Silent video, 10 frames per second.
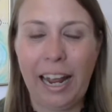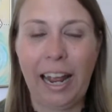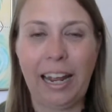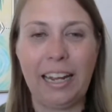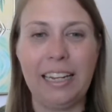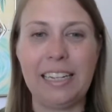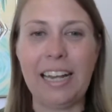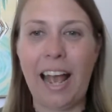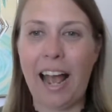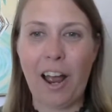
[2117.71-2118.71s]
And
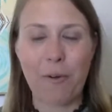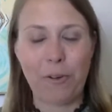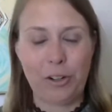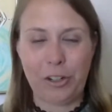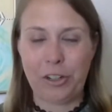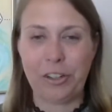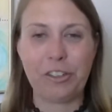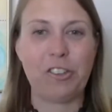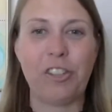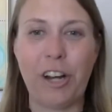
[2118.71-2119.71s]
yeah, I
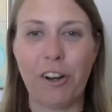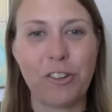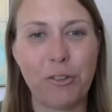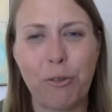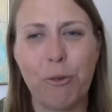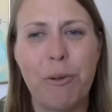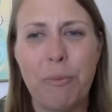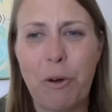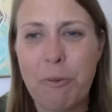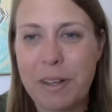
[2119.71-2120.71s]
will share just for
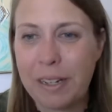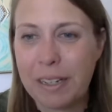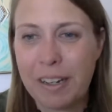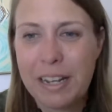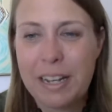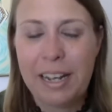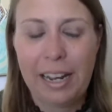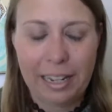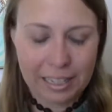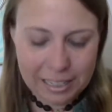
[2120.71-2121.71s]
one moment
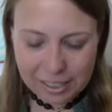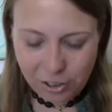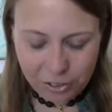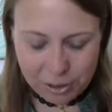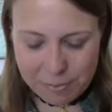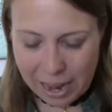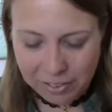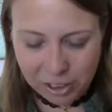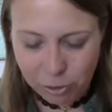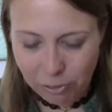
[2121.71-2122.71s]
in just the
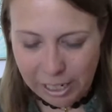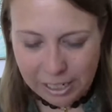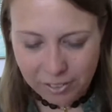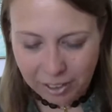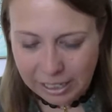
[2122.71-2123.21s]
basking radiance.